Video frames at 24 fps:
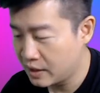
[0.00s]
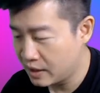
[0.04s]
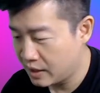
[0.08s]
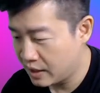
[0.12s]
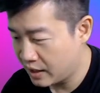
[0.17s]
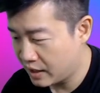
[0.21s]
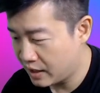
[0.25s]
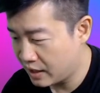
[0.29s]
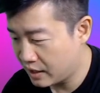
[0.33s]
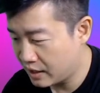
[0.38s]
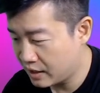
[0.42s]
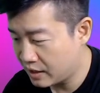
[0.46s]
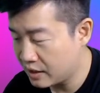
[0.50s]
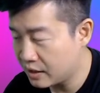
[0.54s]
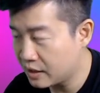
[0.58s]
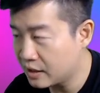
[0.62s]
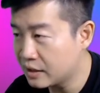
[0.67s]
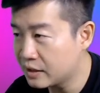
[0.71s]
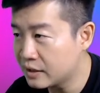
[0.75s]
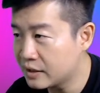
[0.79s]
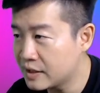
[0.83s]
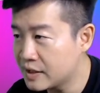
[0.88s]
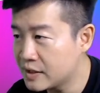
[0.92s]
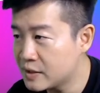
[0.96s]

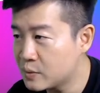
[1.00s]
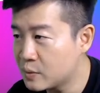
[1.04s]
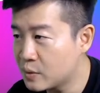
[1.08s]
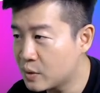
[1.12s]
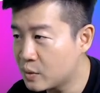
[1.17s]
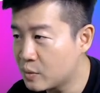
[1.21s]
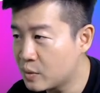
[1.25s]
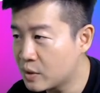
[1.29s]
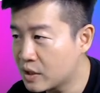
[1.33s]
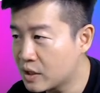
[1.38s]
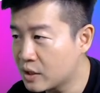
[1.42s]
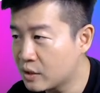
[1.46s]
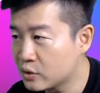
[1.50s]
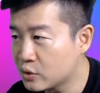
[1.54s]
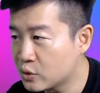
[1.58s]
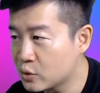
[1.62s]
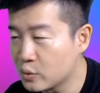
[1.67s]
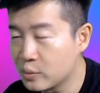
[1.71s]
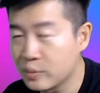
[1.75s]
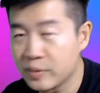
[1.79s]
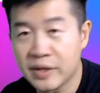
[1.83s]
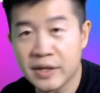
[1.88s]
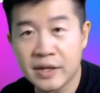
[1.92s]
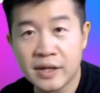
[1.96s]
And this will work out to
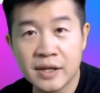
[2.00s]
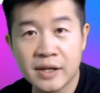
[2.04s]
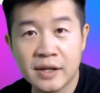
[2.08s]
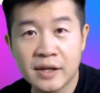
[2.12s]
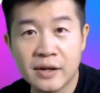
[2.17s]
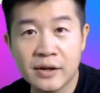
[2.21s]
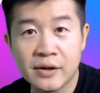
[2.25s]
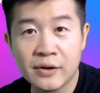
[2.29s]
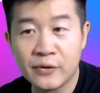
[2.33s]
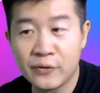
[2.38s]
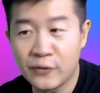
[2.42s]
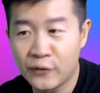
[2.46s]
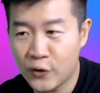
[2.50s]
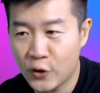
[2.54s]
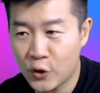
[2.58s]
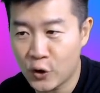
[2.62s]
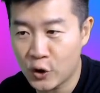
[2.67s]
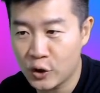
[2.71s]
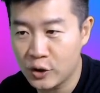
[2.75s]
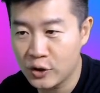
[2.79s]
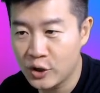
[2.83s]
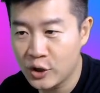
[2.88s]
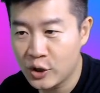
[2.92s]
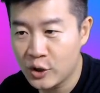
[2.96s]
be 4,
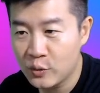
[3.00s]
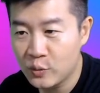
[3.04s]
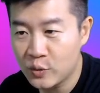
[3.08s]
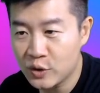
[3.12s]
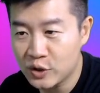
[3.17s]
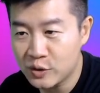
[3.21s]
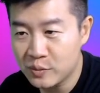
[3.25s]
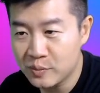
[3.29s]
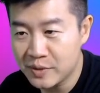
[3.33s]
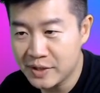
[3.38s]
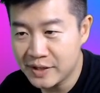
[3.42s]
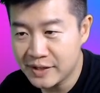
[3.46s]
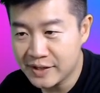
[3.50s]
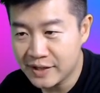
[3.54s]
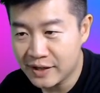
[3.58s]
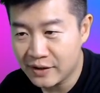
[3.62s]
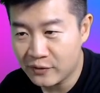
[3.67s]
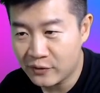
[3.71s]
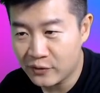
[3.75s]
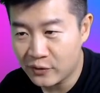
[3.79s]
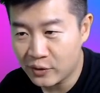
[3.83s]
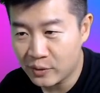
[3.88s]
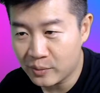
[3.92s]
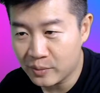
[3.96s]
which means that
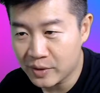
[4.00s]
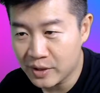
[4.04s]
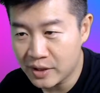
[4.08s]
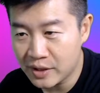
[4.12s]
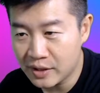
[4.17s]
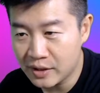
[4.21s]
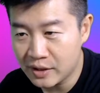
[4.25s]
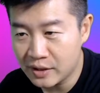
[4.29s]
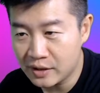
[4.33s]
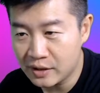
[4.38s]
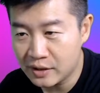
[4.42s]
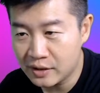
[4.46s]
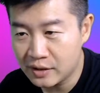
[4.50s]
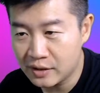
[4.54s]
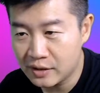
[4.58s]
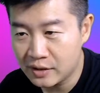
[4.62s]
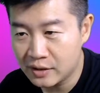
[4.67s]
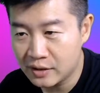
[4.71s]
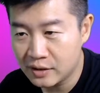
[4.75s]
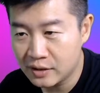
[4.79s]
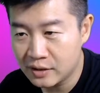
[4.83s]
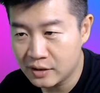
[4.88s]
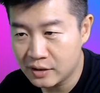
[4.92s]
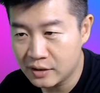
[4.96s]
from here,
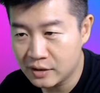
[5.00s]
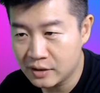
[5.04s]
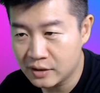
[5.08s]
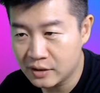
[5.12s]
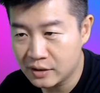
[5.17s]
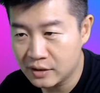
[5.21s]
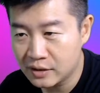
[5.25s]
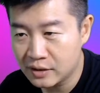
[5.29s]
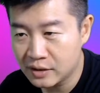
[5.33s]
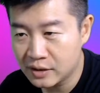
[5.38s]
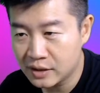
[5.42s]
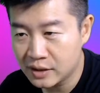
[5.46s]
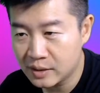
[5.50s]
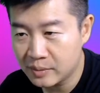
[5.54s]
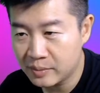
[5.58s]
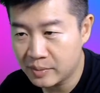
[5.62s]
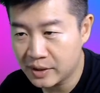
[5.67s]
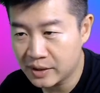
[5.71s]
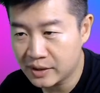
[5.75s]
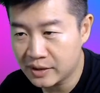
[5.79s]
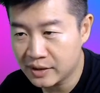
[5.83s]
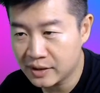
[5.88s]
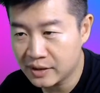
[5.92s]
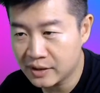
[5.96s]
the
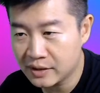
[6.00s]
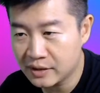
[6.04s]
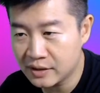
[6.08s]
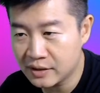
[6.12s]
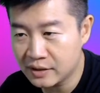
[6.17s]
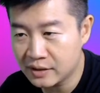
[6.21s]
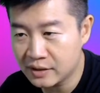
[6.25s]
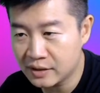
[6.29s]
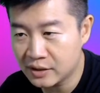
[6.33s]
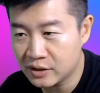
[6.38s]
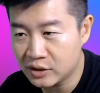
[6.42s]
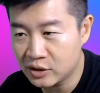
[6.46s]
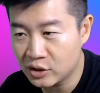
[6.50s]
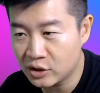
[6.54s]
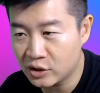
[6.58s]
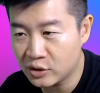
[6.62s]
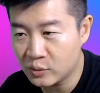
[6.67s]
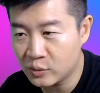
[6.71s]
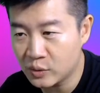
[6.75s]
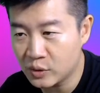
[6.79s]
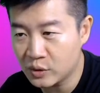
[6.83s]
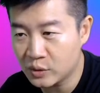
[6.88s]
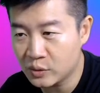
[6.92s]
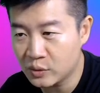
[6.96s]
particle, the dot
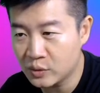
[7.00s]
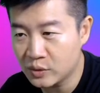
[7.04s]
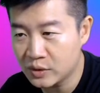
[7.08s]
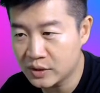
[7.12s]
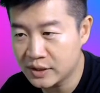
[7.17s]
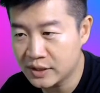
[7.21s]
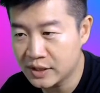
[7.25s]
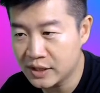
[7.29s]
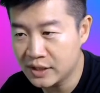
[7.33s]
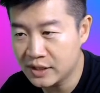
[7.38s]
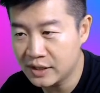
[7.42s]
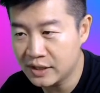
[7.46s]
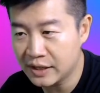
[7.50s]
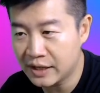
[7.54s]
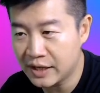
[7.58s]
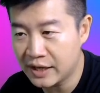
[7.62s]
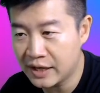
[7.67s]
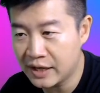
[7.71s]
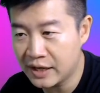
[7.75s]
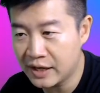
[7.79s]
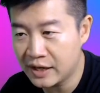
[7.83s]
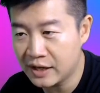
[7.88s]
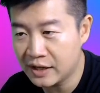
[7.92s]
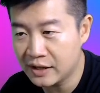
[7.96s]
will turn
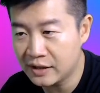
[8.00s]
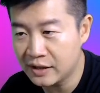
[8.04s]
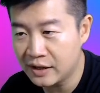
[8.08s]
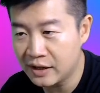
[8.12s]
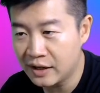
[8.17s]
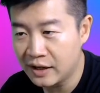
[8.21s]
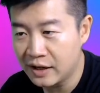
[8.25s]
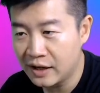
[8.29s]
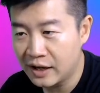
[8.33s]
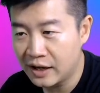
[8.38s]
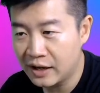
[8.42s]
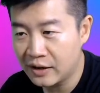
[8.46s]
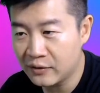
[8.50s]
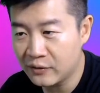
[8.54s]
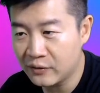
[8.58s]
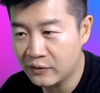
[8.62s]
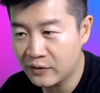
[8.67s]
again and